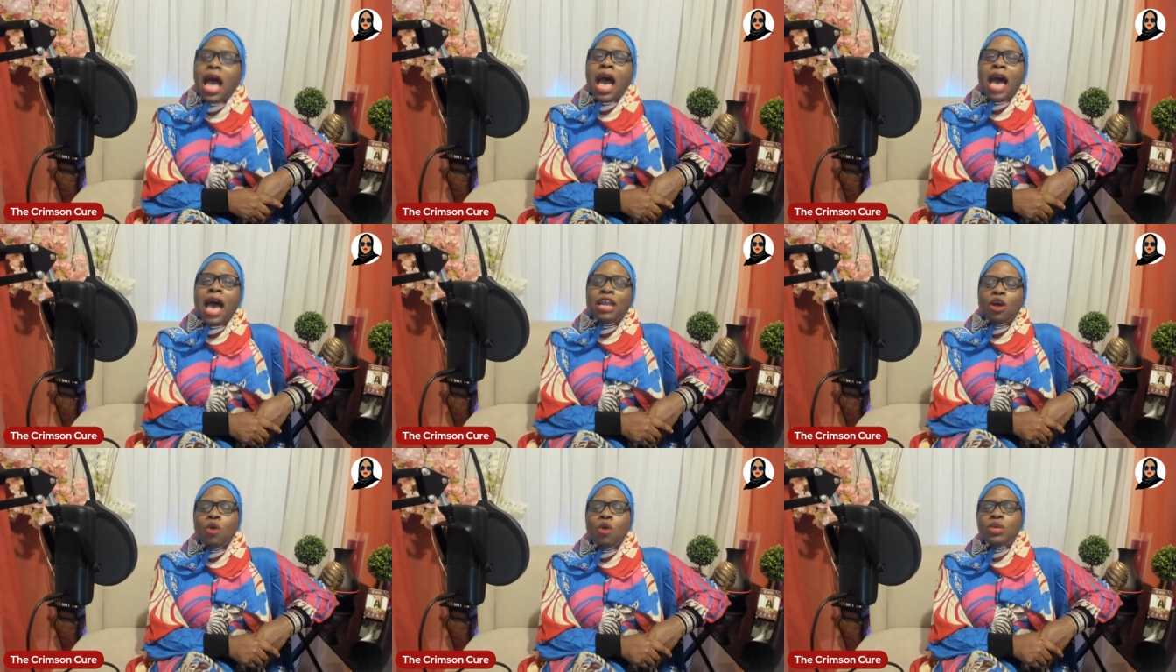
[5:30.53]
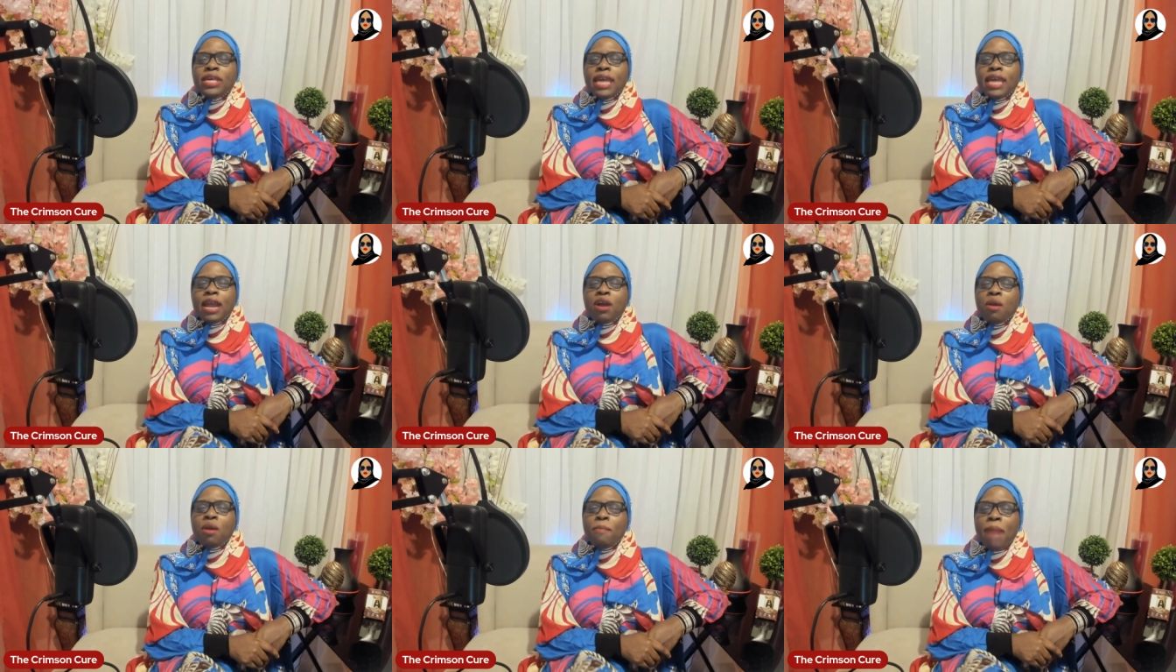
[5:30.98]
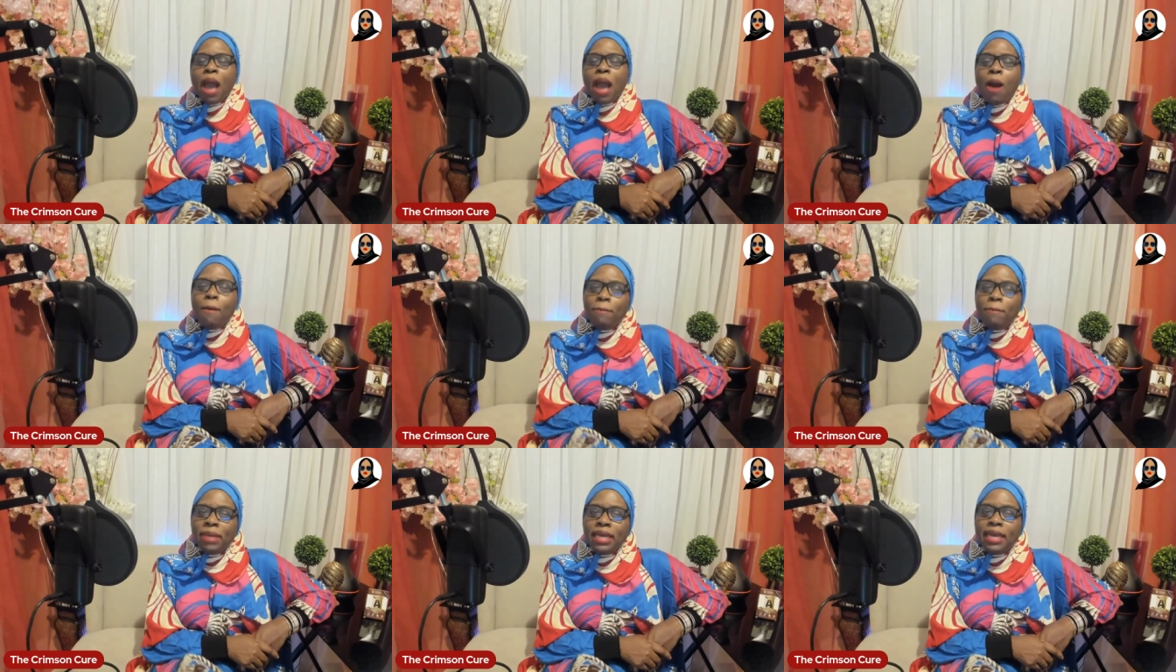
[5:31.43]
I don't care
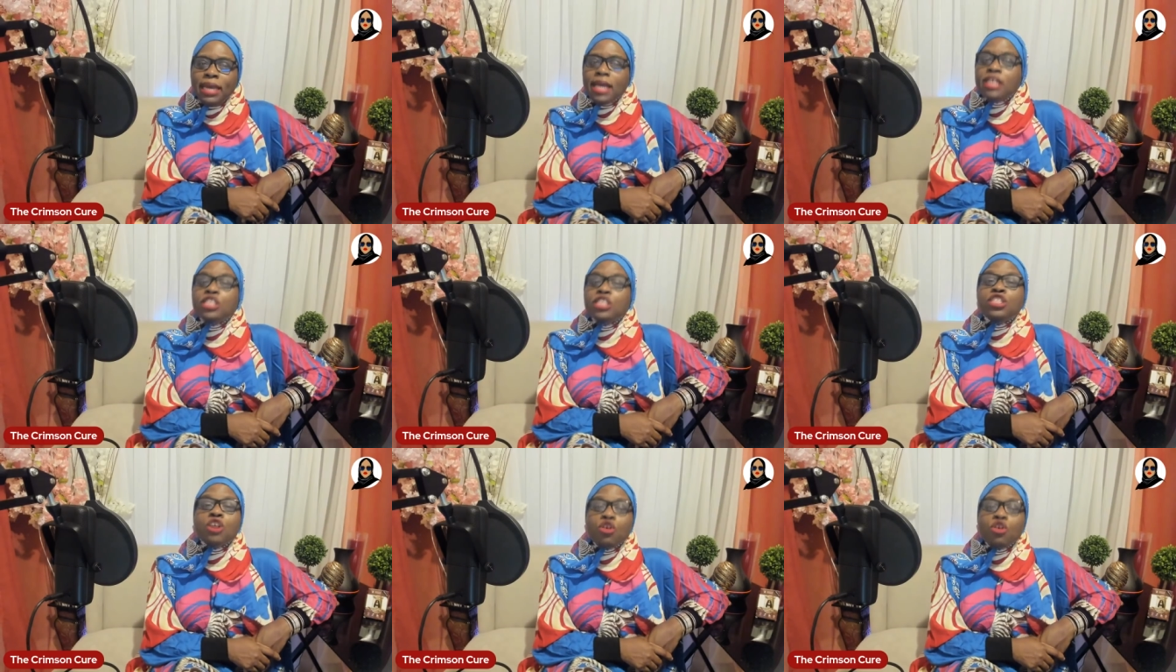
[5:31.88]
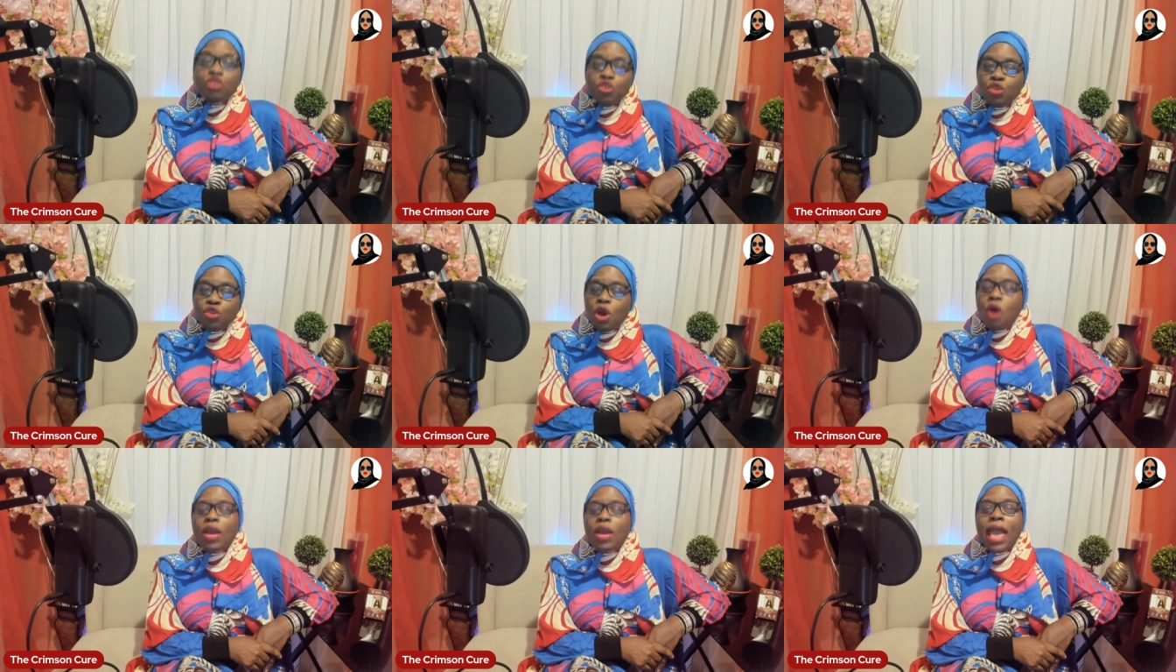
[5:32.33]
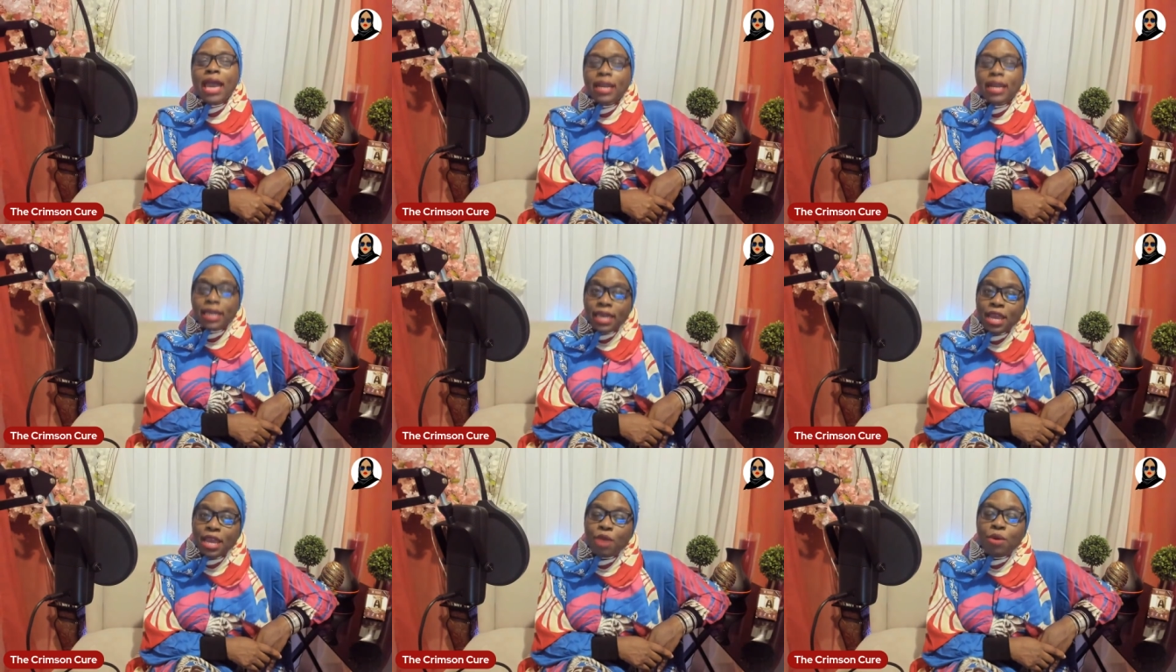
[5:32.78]
about me, so you don't got
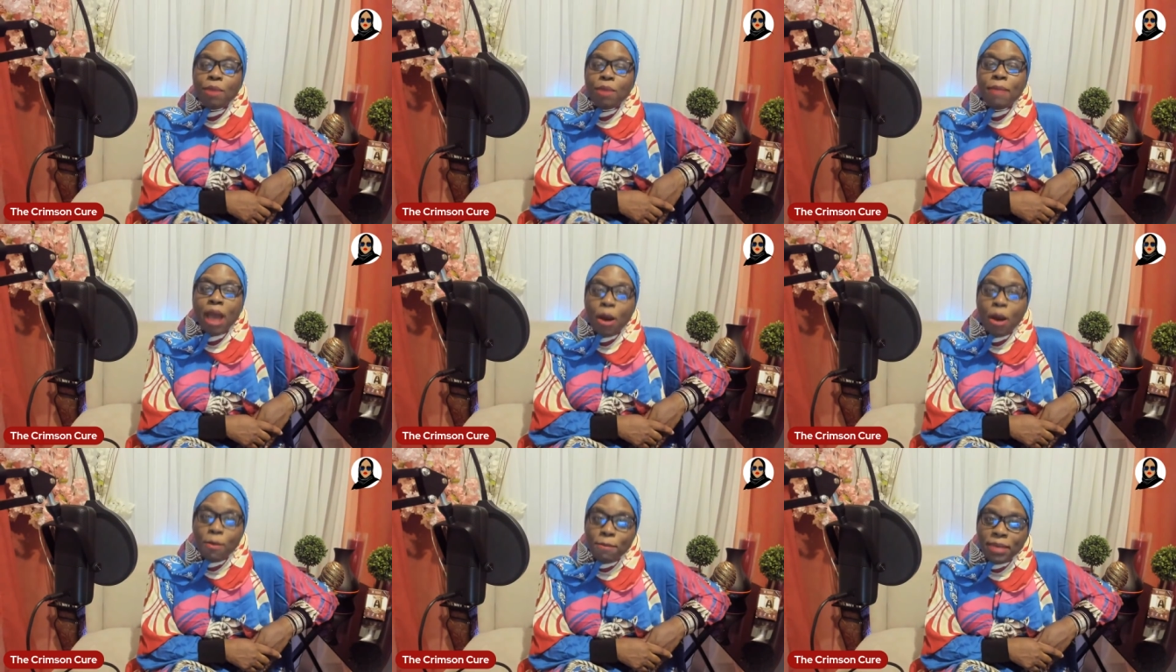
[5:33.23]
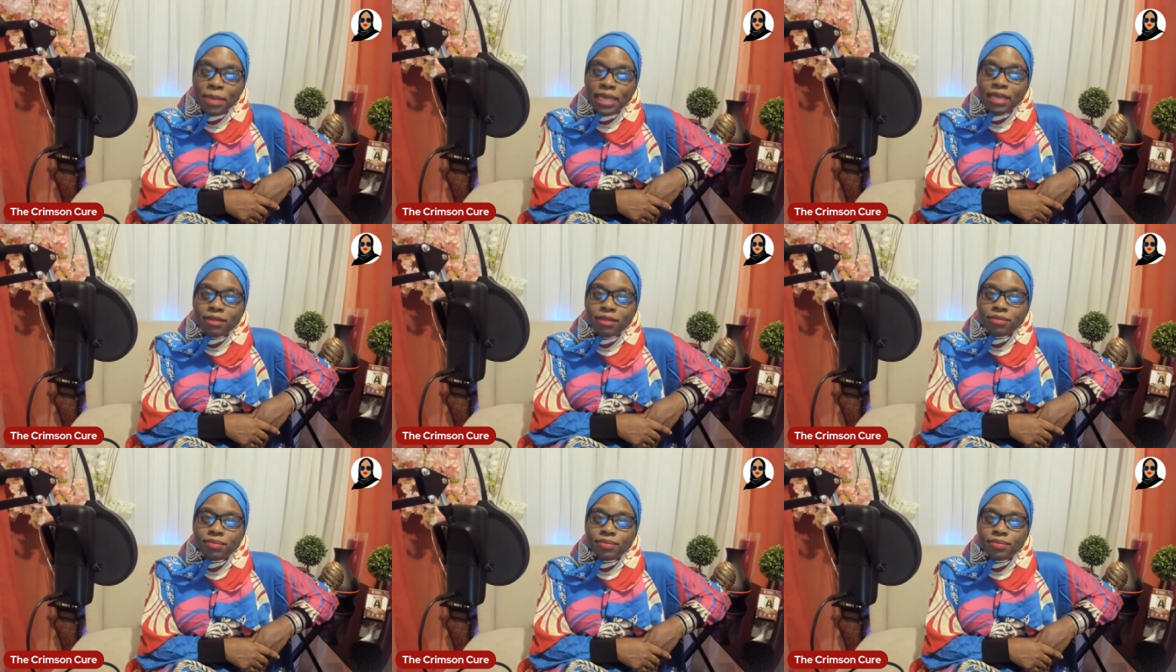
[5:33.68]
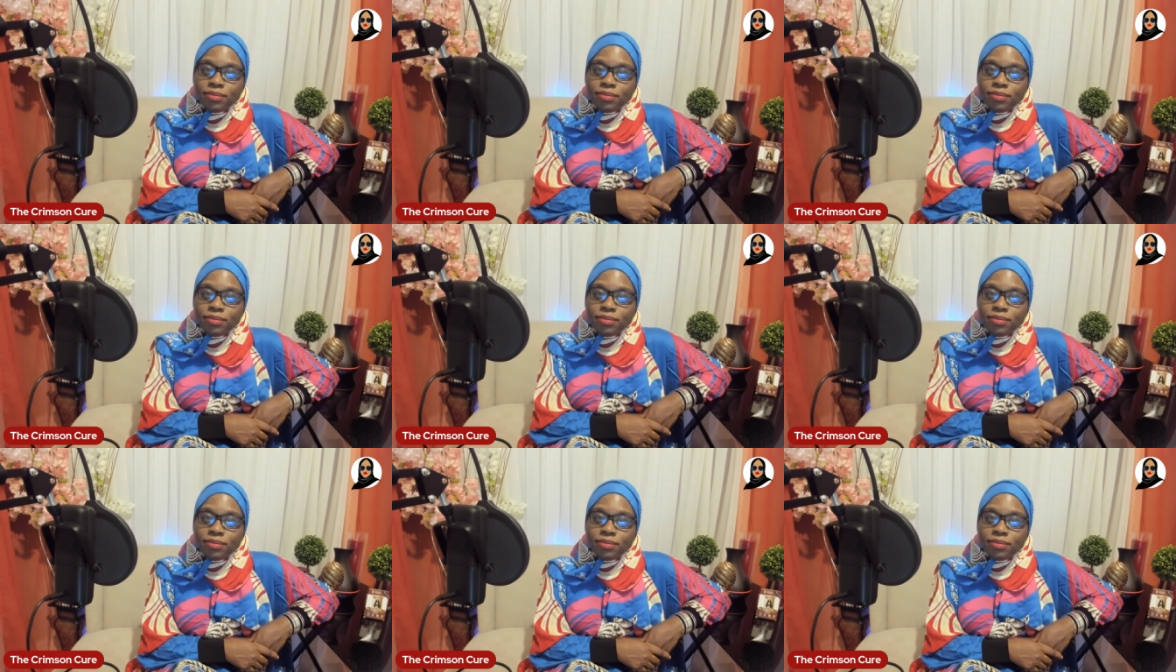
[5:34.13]
to care about me.